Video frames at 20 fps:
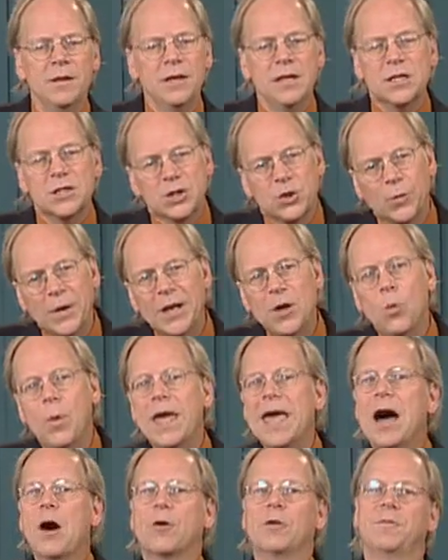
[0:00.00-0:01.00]
Is there any
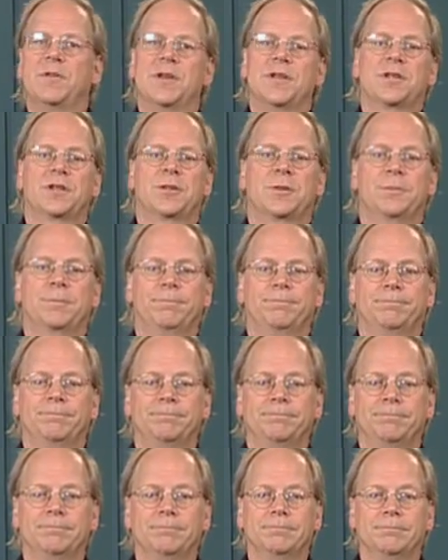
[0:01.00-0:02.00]
way out of this?
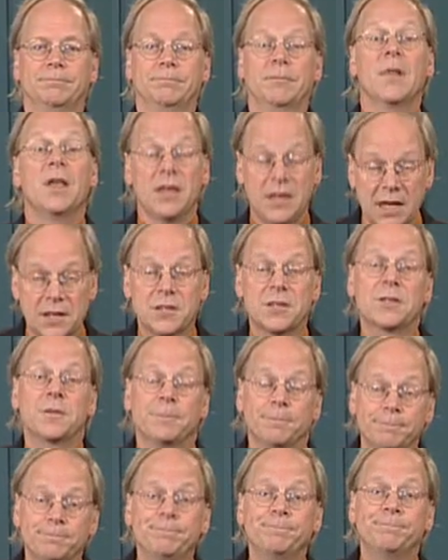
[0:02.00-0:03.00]
Yes.
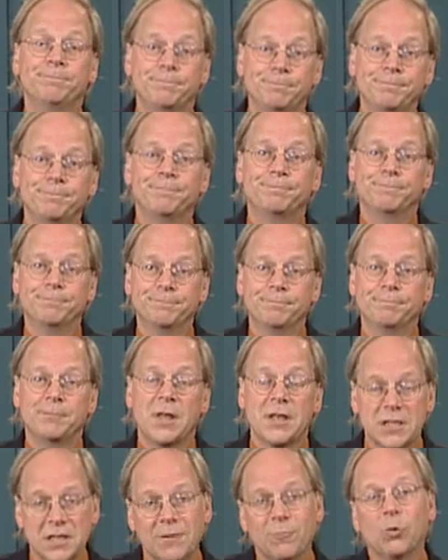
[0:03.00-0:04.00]

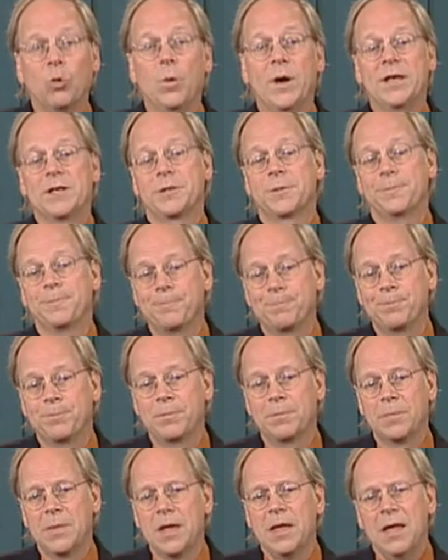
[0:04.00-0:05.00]
Several ways.
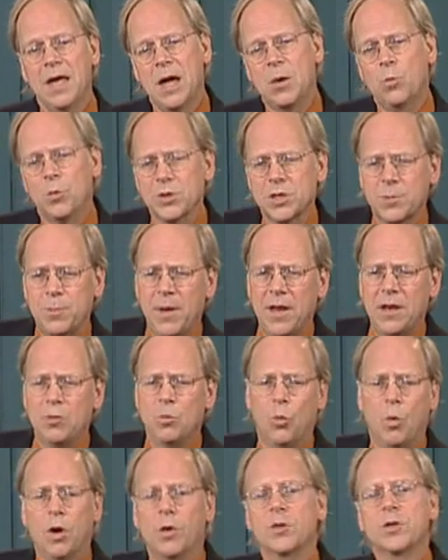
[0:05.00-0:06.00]
And we'll
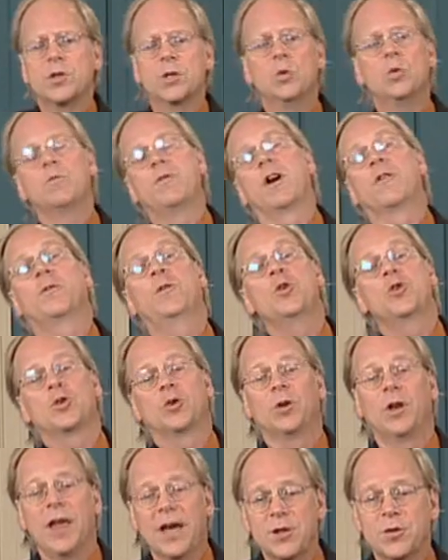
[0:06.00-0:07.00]
spend 1 or 2 of our
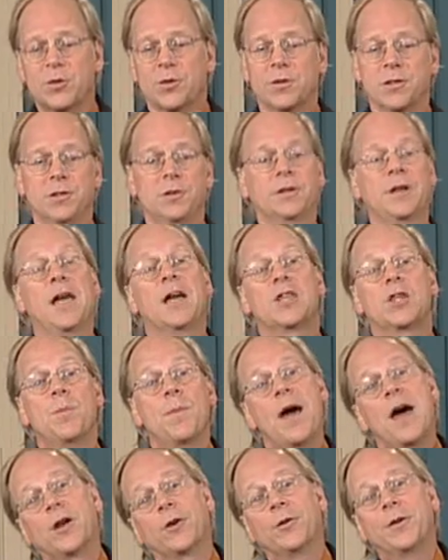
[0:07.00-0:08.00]
future lectures looking at the
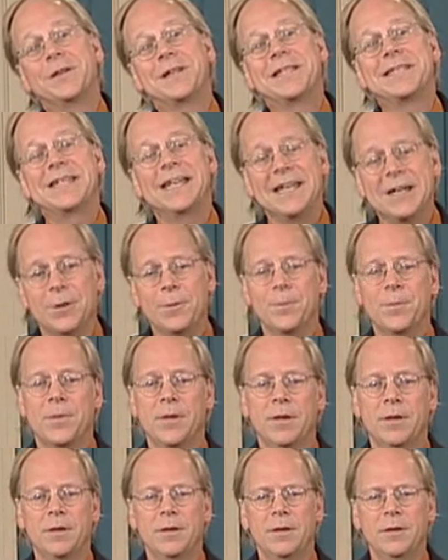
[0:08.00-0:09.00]
matter in detail.
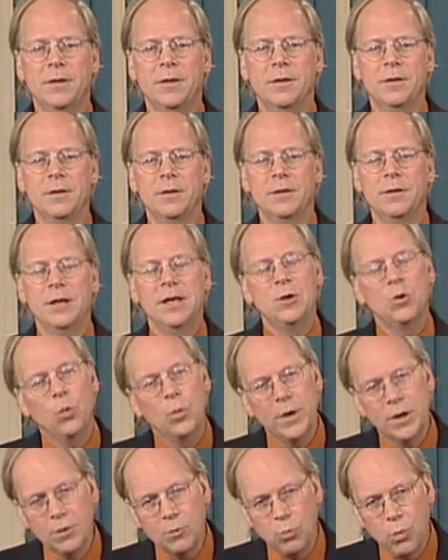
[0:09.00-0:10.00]
In a
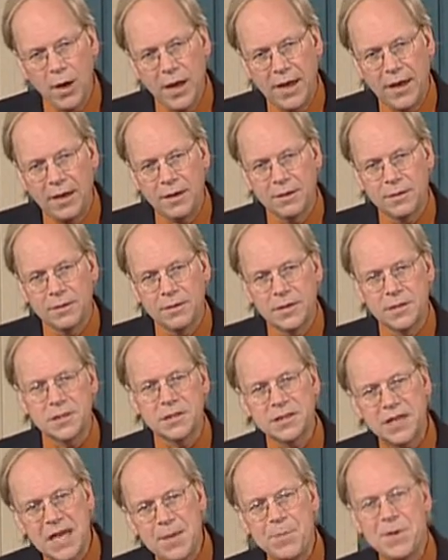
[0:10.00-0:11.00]
weird way,
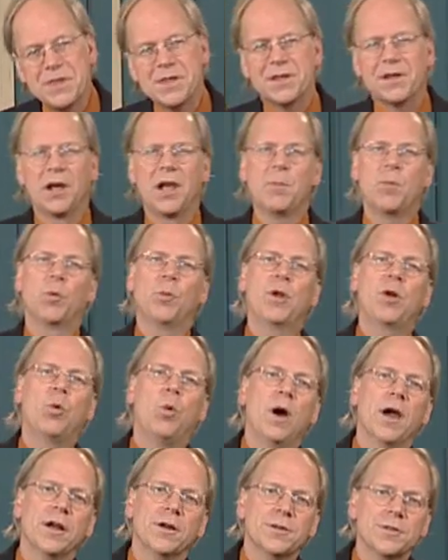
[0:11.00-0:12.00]
escaping the dilemma
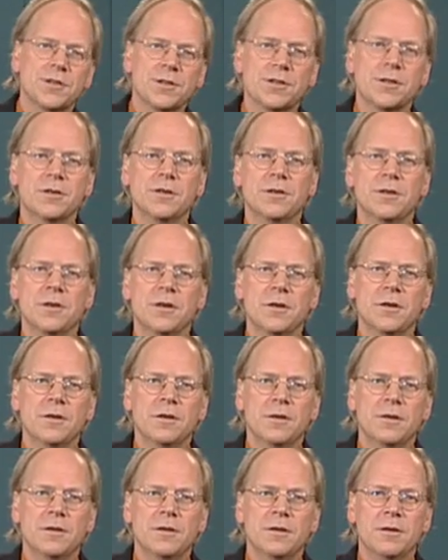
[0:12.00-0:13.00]
requires
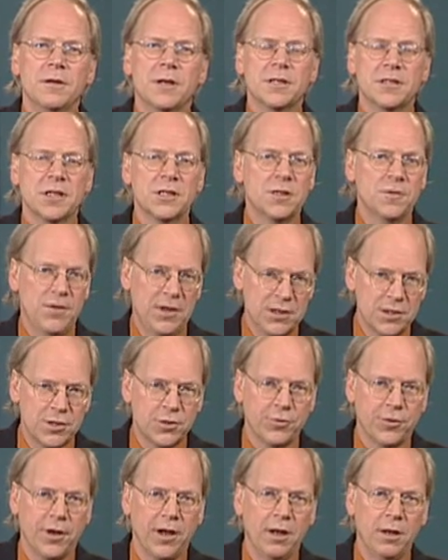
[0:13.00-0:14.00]
a sense of
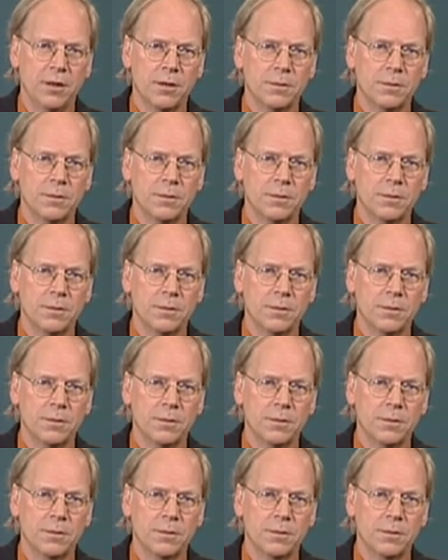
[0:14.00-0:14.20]
history.